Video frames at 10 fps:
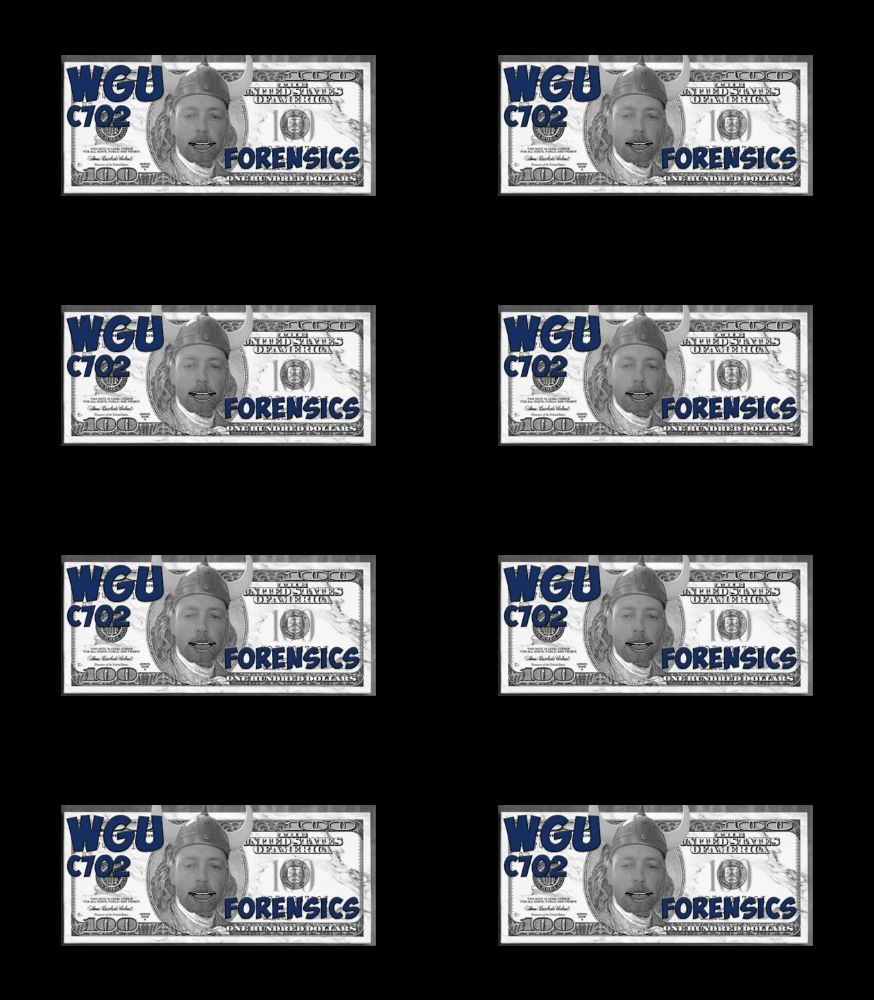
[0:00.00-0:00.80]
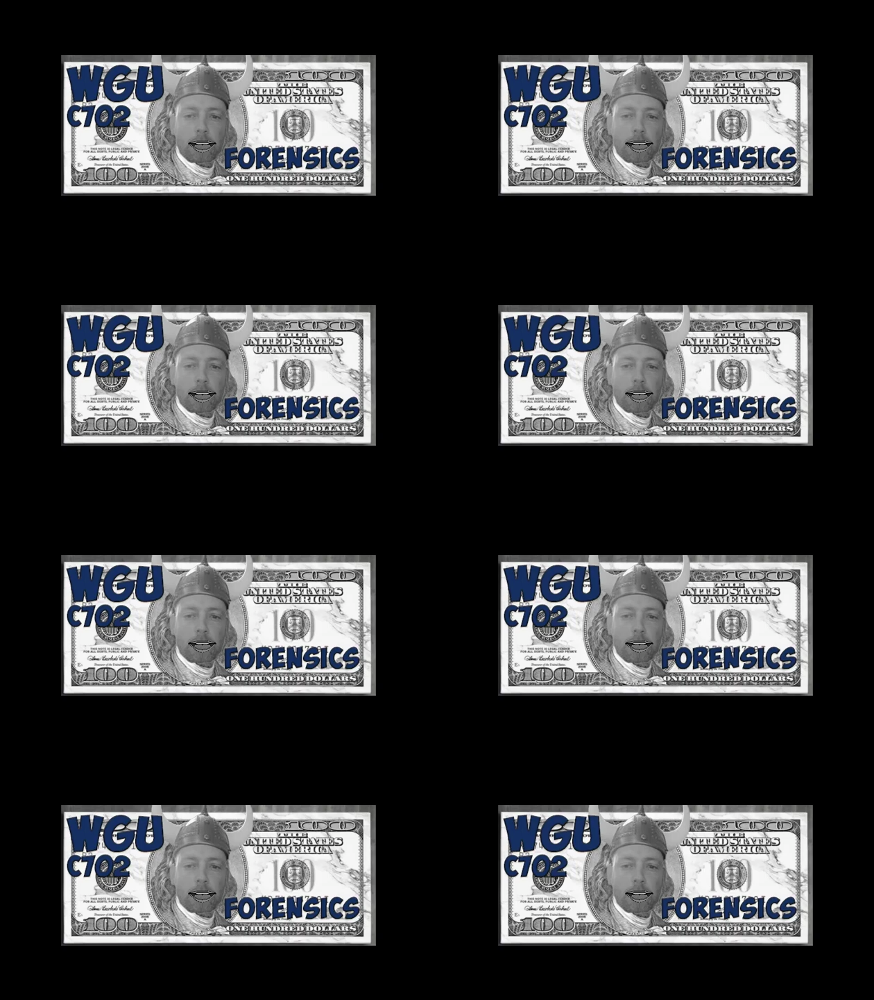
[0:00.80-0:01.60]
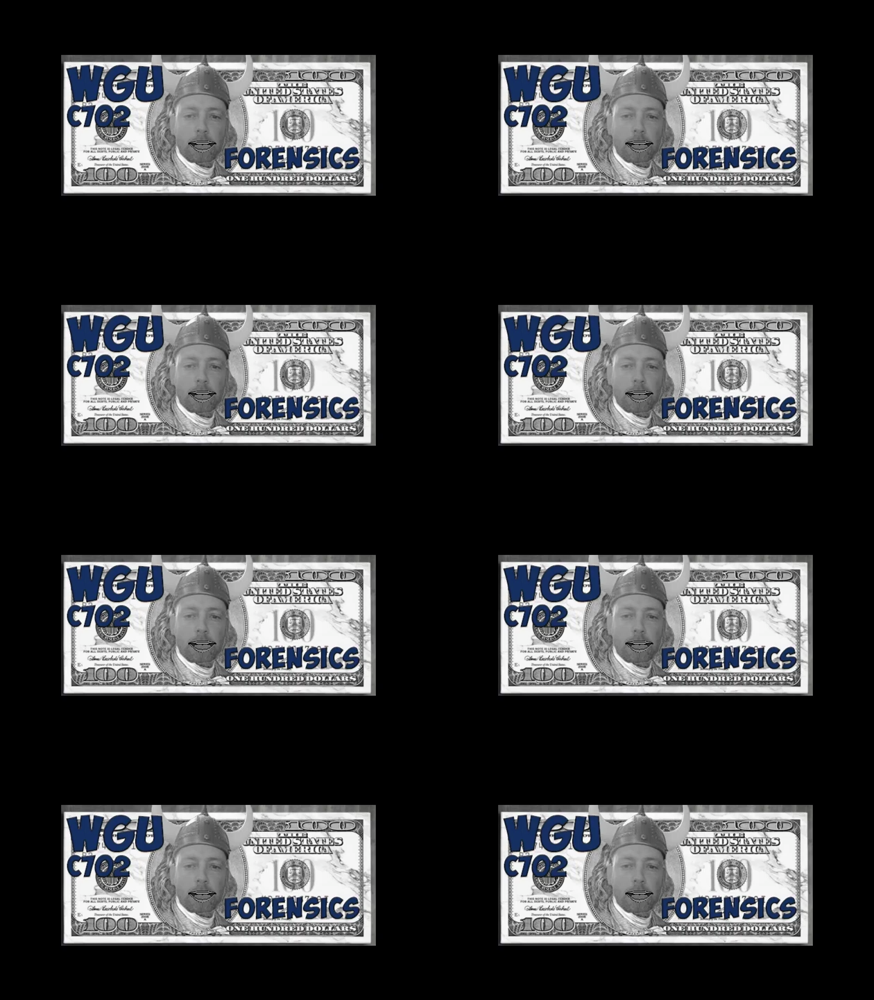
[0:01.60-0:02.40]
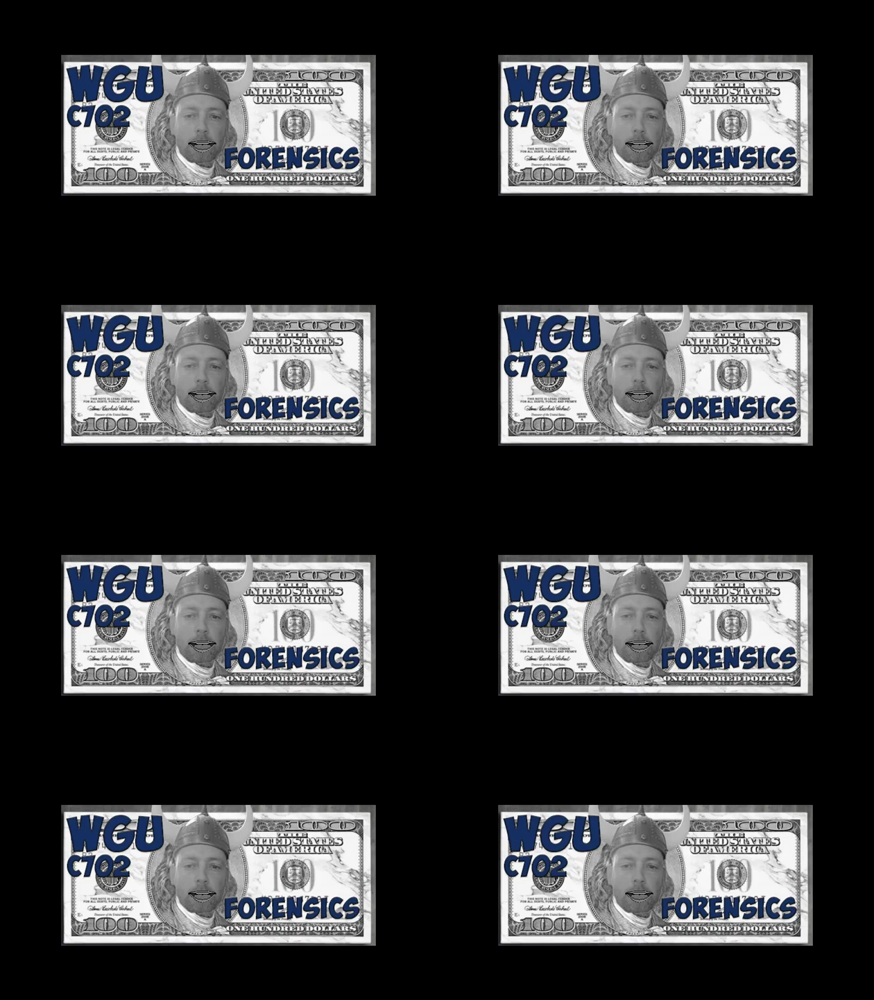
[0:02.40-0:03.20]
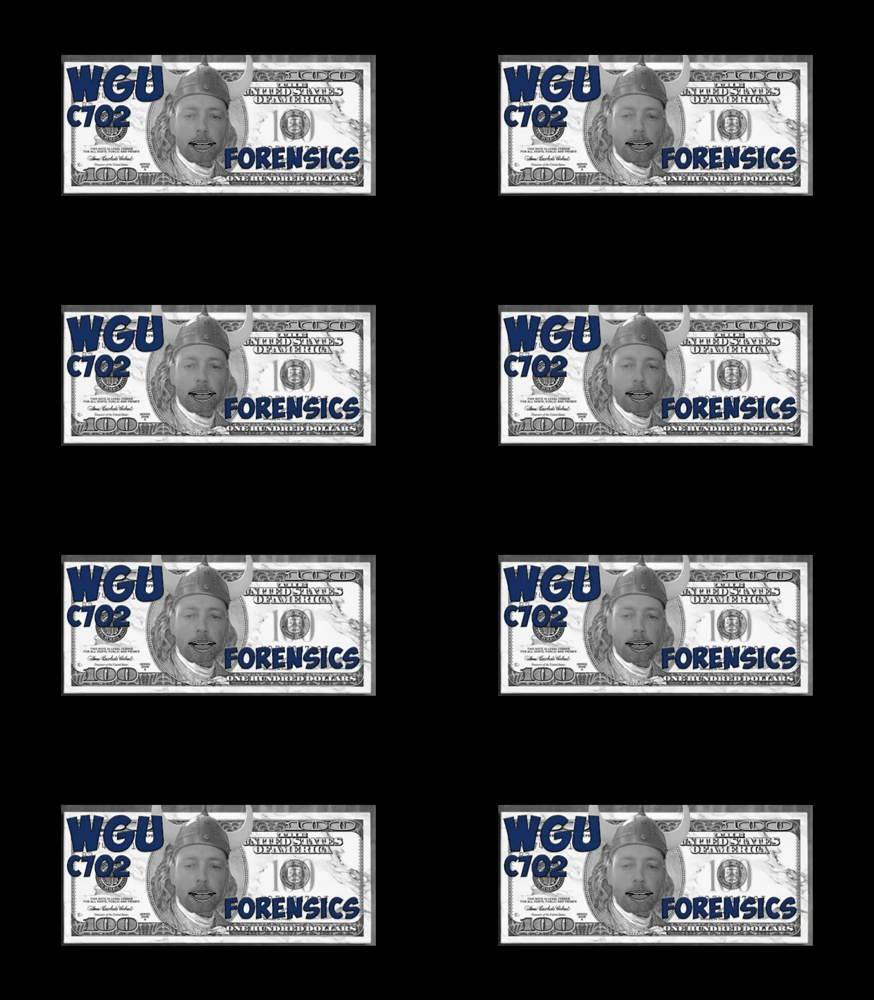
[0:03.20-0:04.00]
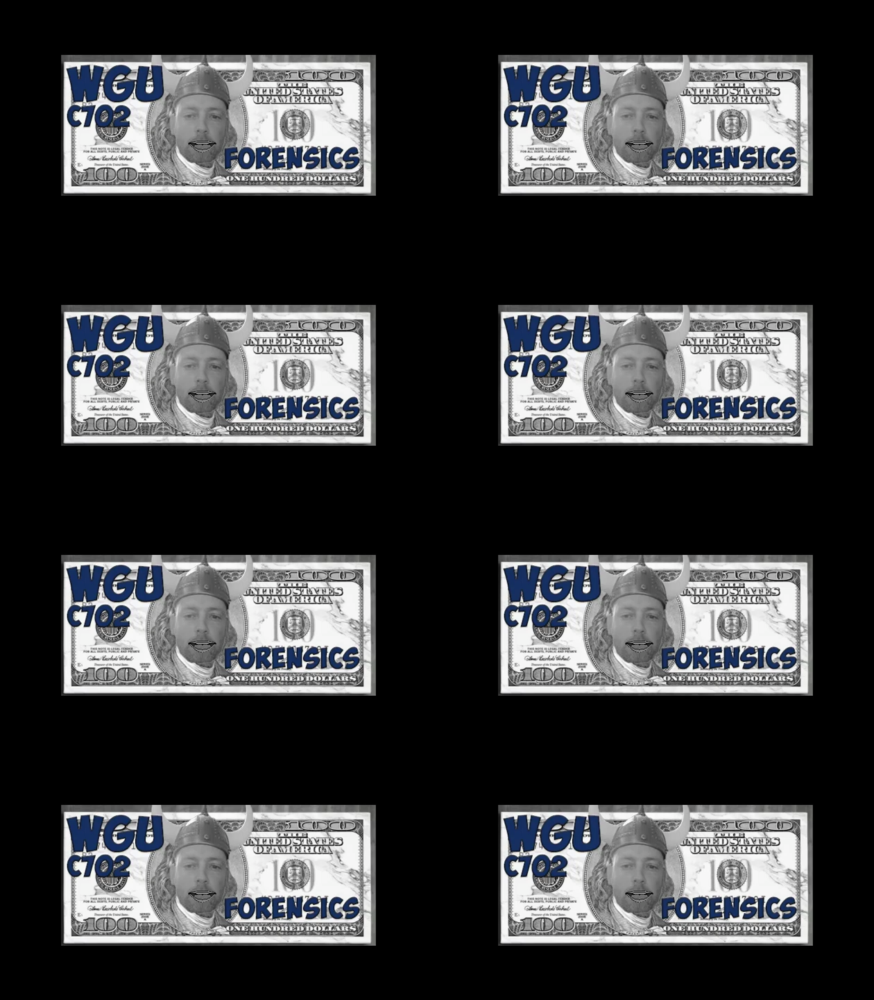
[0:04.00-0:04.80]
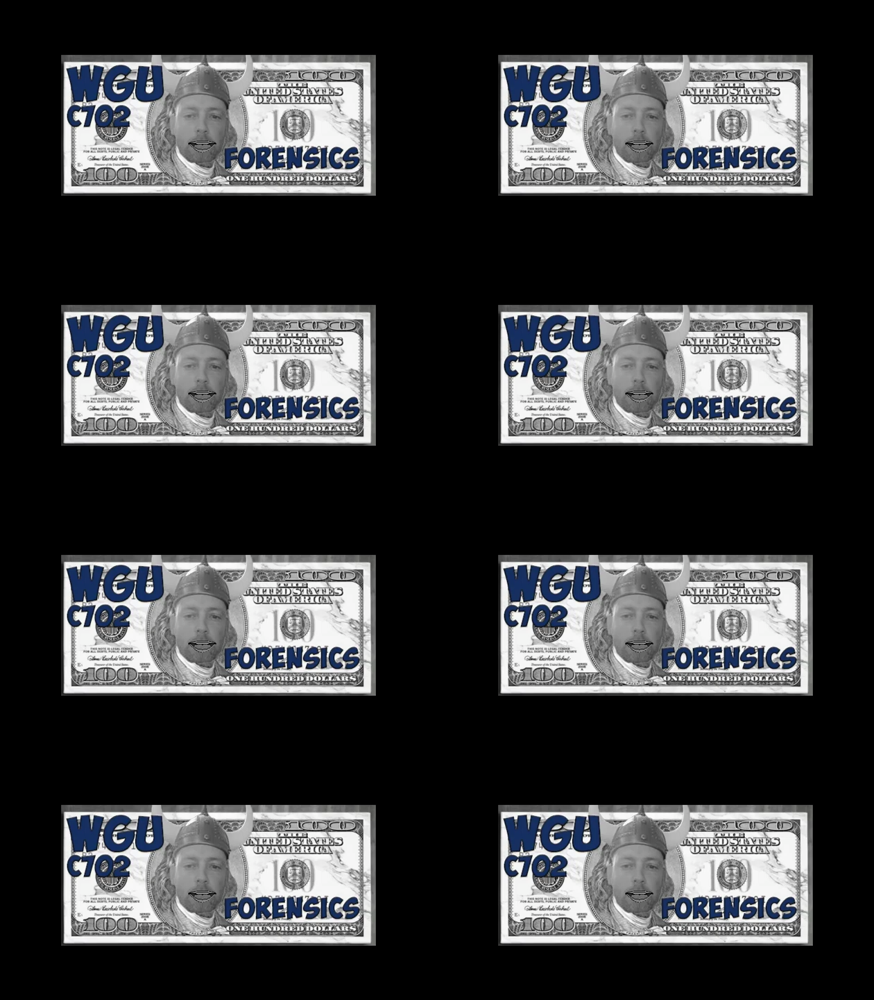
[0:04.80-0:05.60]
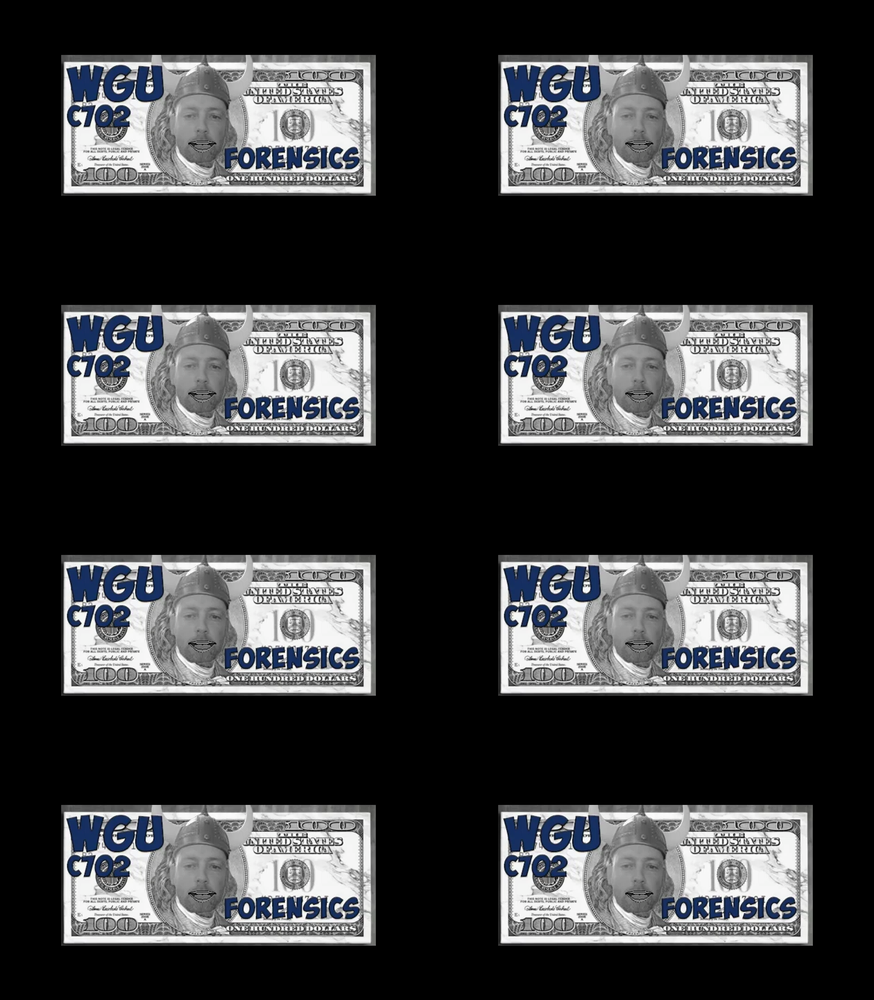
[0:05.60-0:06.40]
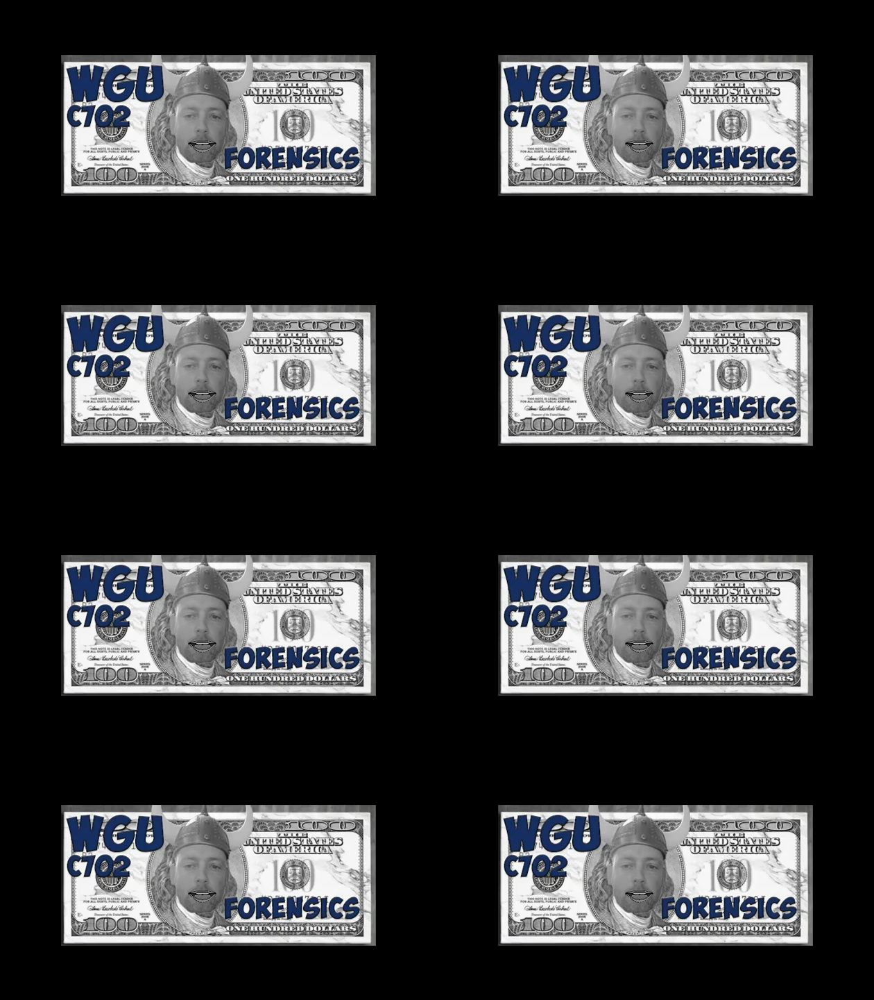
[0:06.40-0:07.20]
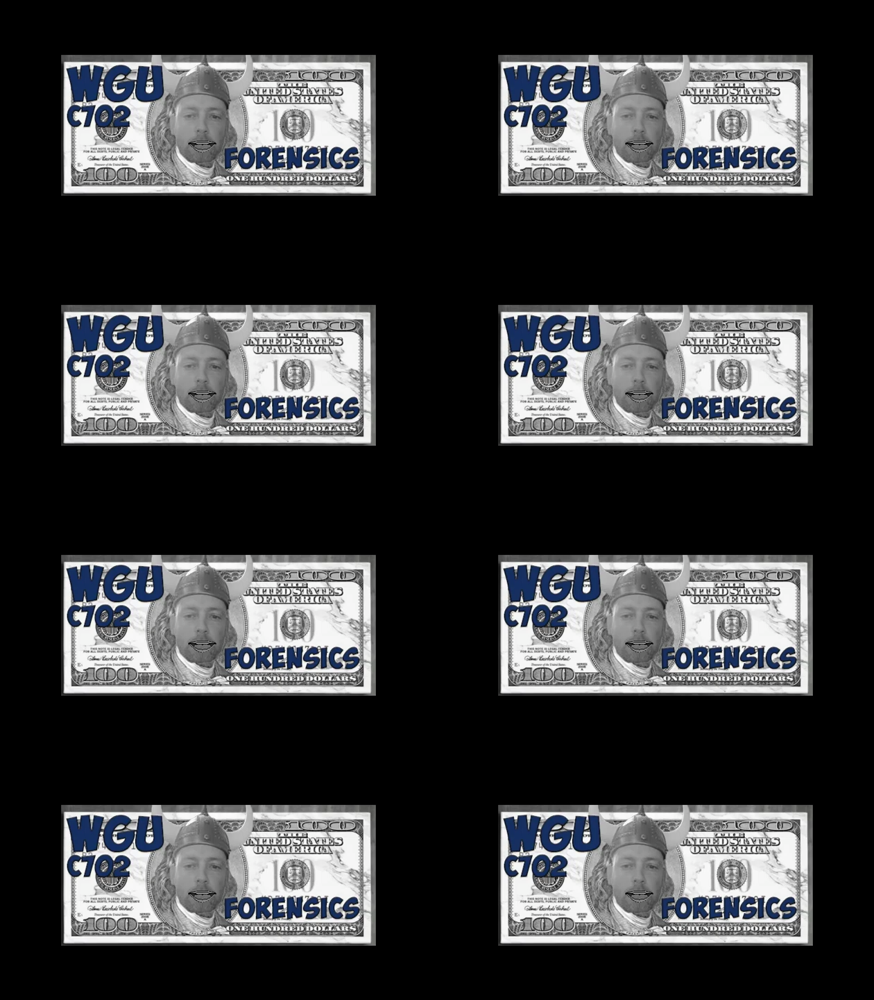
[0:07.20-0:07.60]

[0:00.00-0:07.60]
(no lip movement)